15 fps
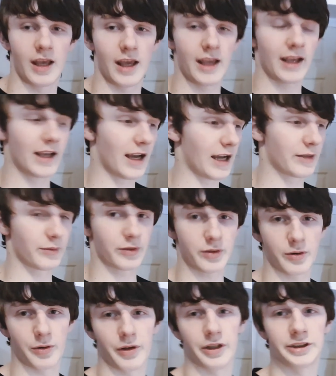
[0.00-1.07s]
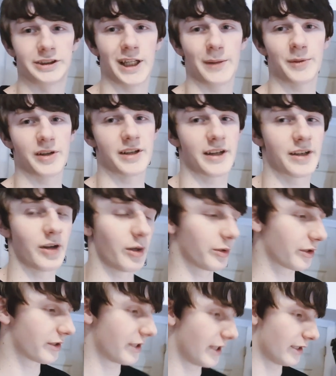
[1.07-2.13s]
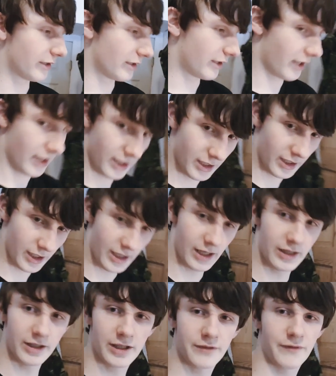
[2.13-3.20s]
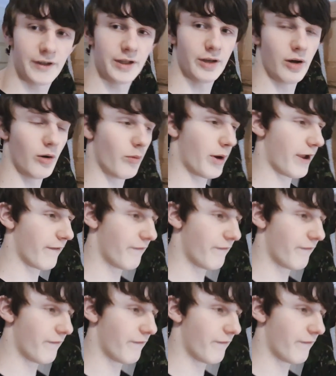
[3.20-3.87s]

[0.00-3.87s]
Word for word: Hey guys, what's going on? James's Exotics here. Today, in this video, we are